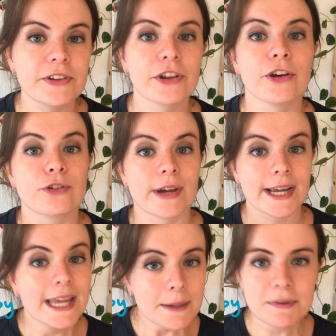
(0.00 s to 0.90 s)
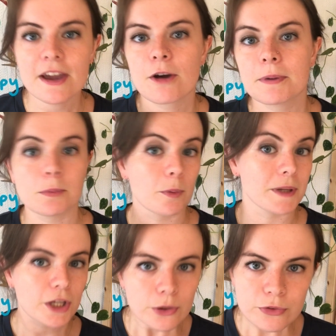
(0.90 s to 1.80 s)
surgery, and chemotherapy will be
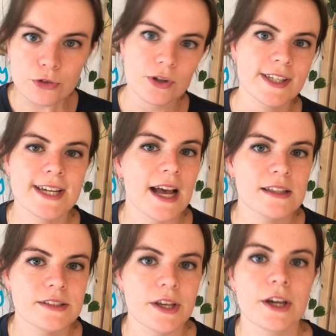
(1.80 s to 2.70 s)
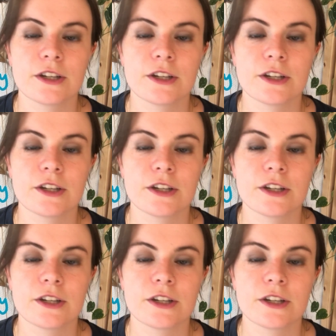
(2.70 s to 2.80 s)
used to treat a cancer,